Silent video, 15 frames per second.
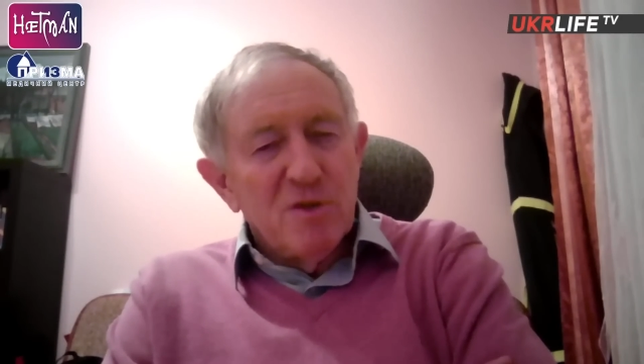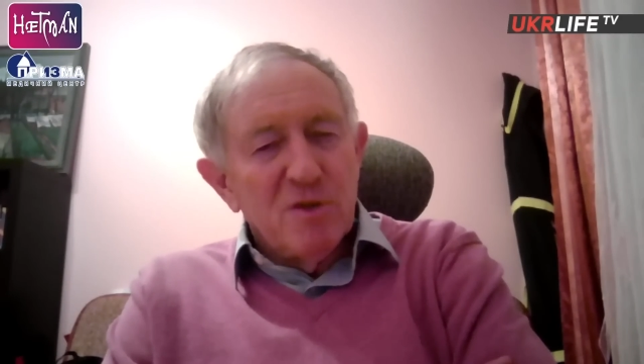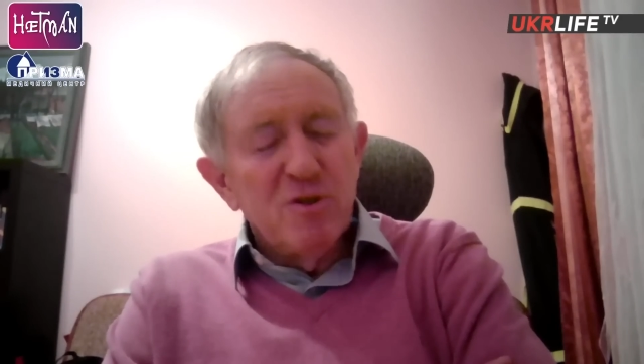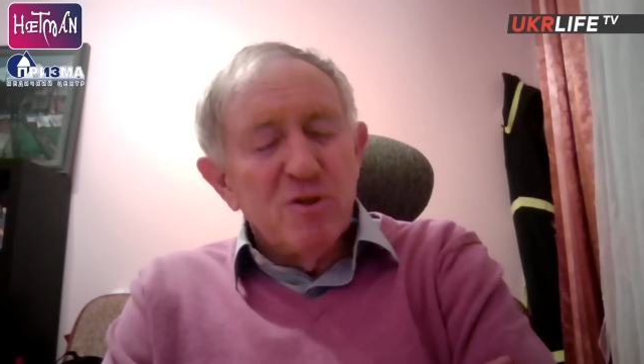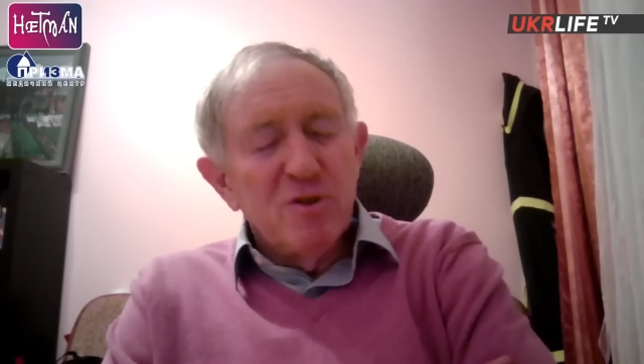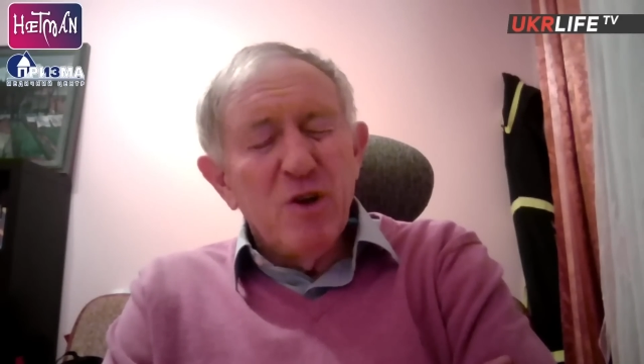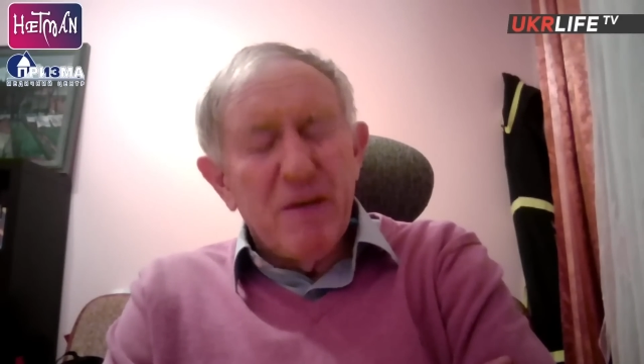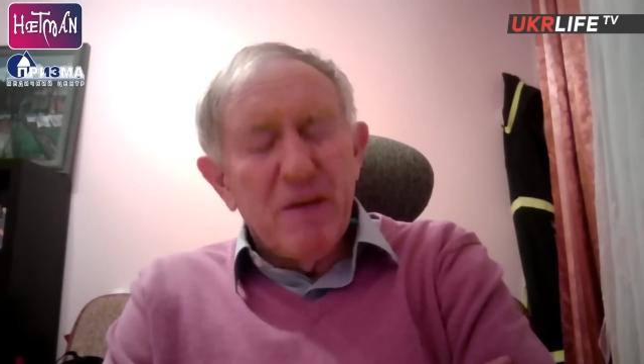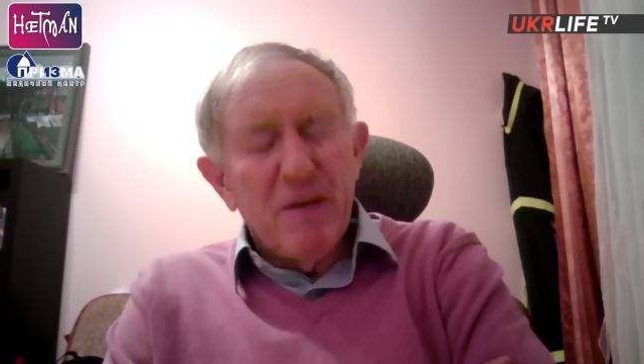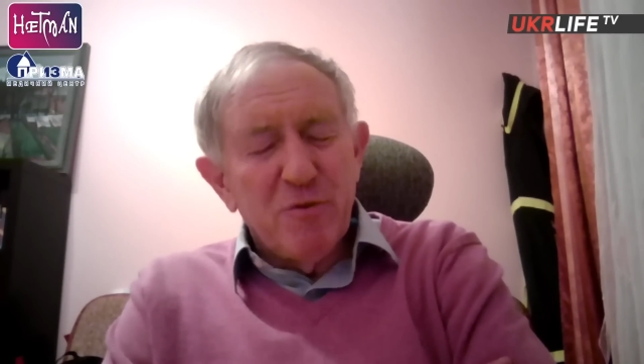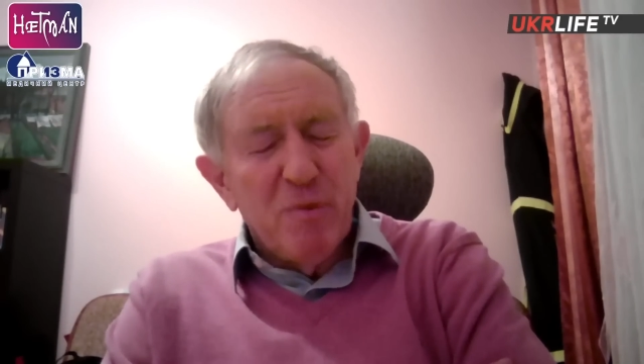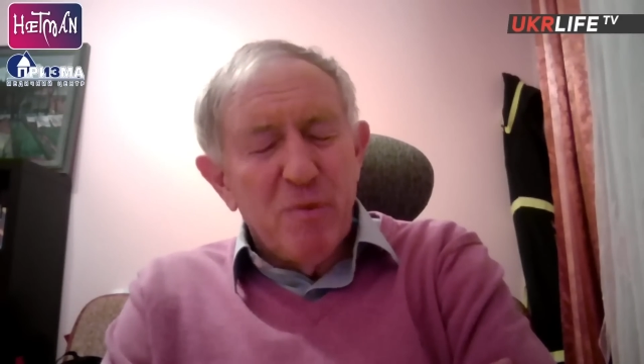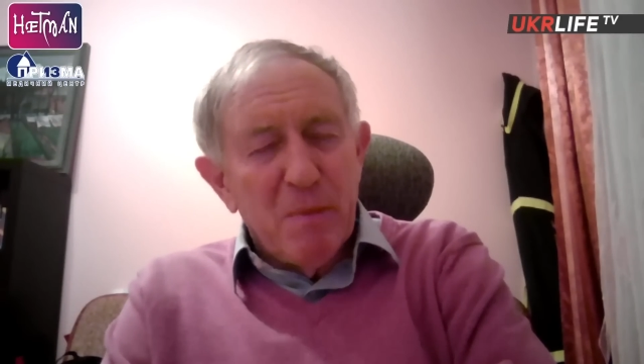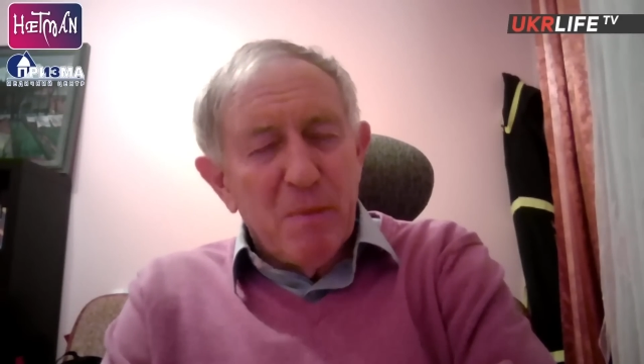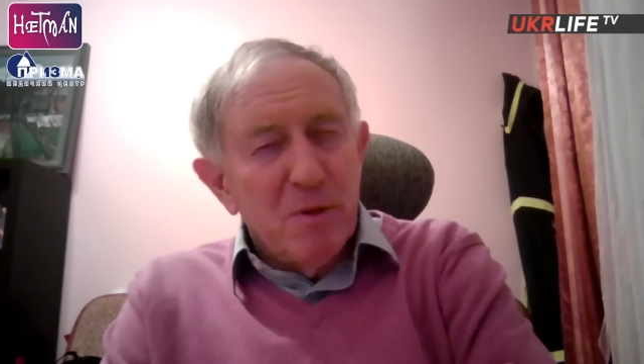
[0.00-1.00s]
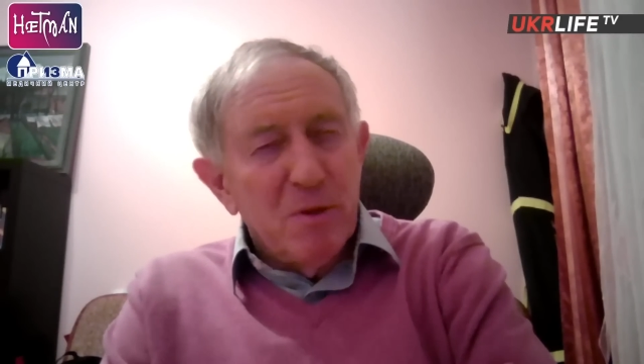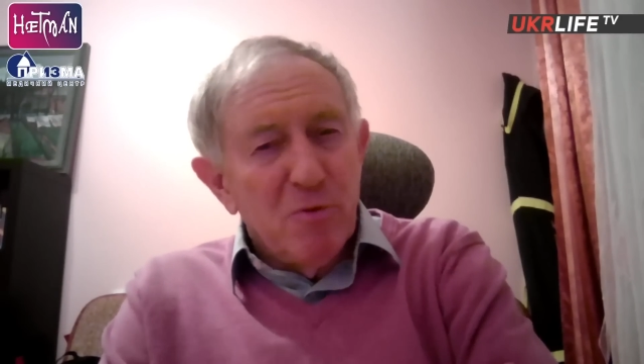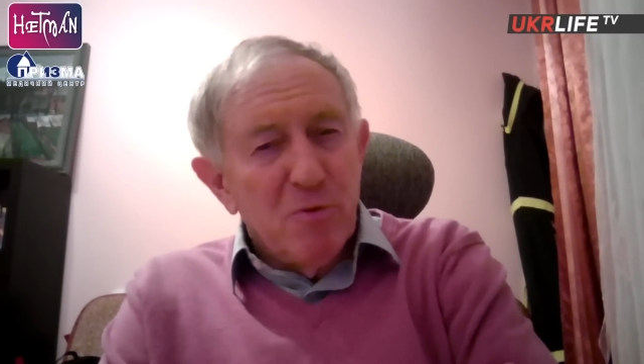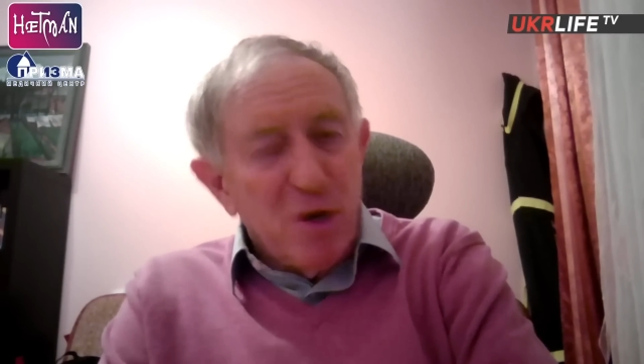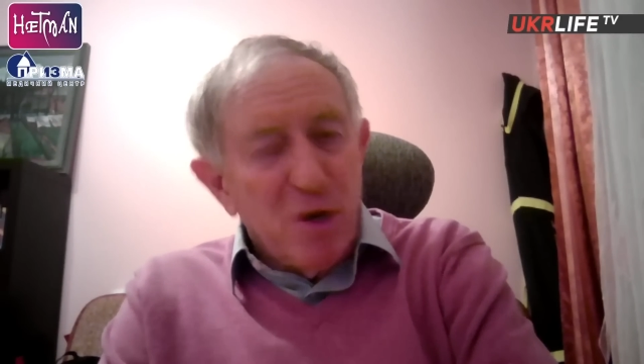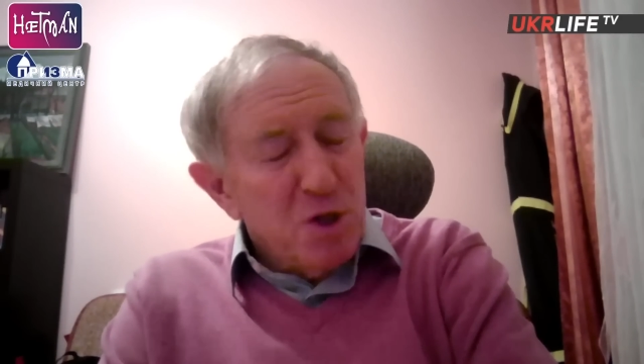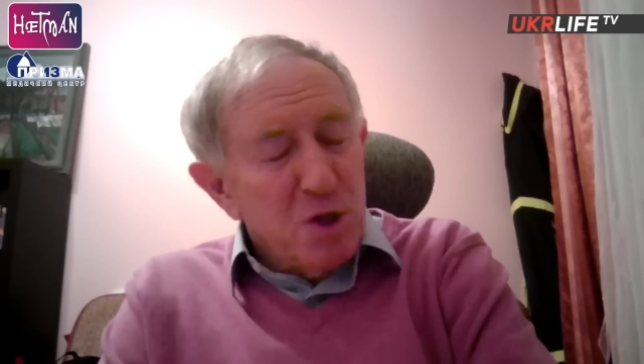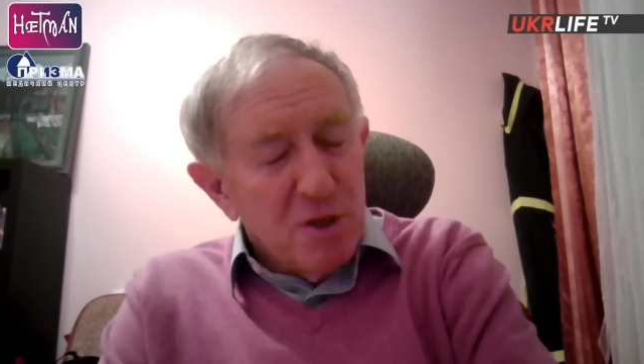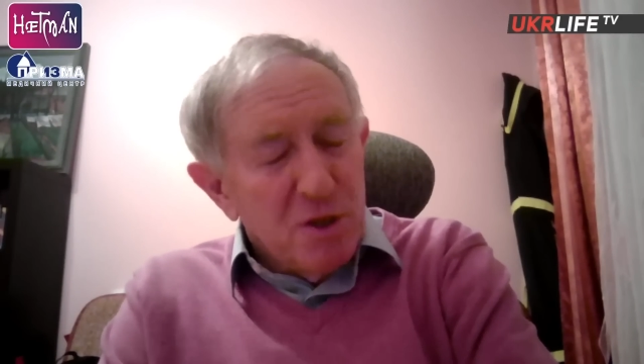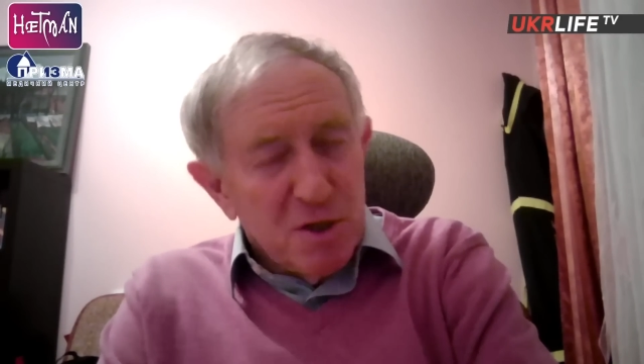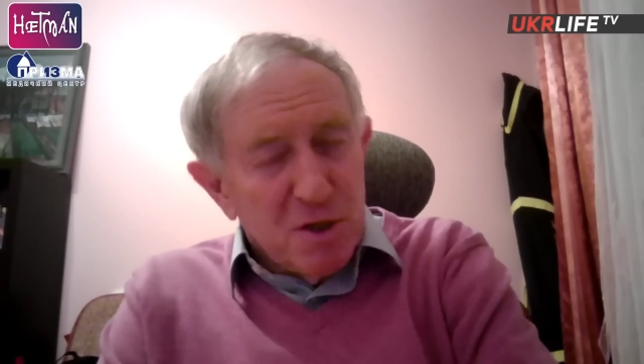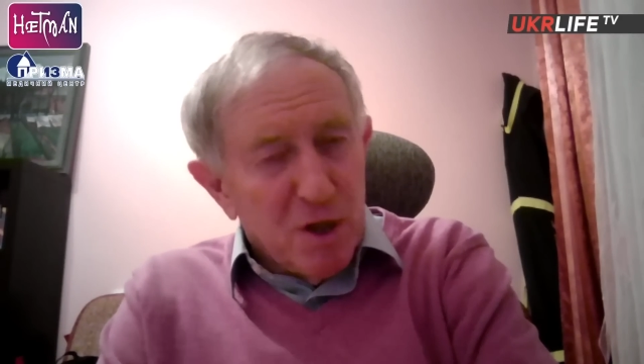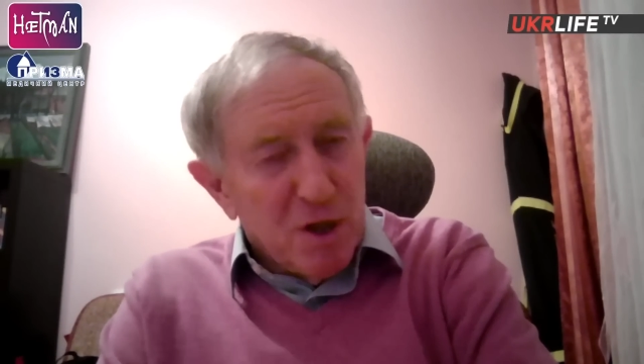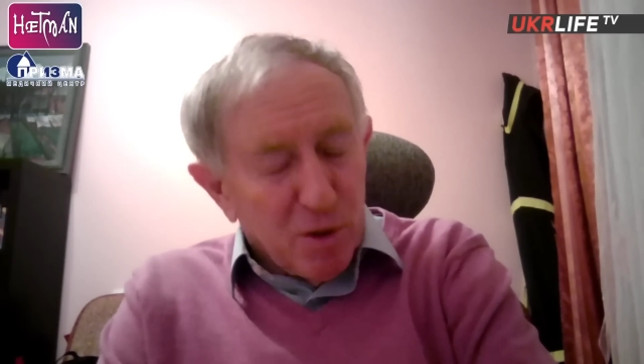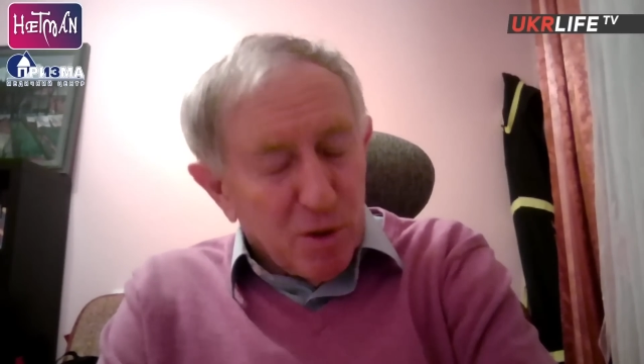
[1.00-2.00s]
And you have to remember, the
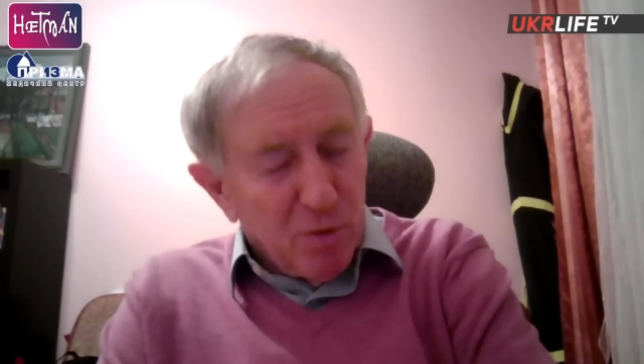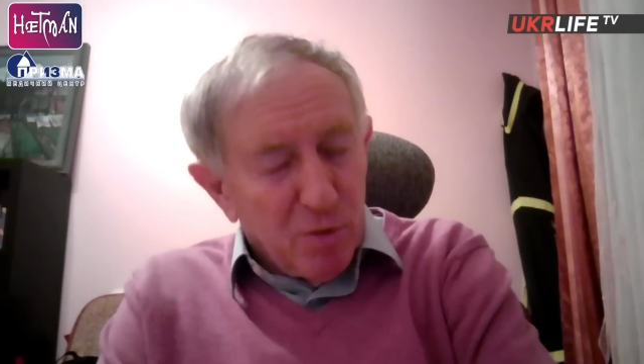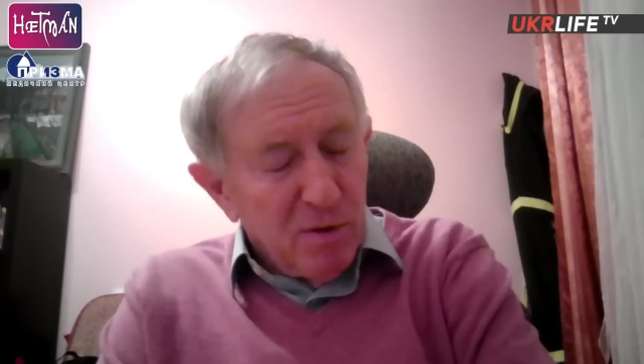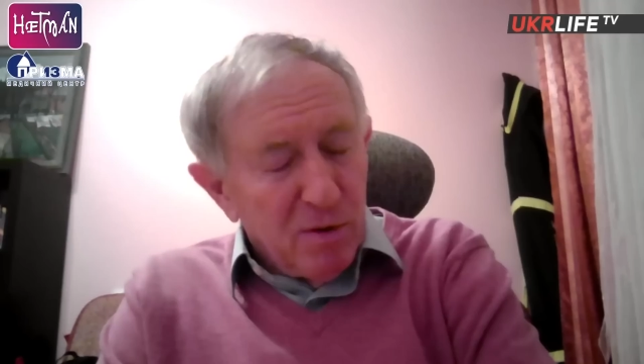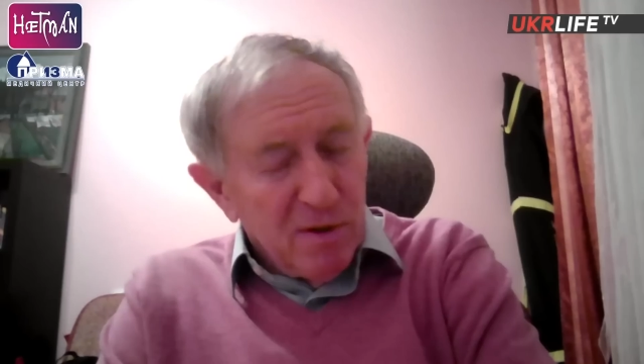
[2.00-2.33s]
Russians know.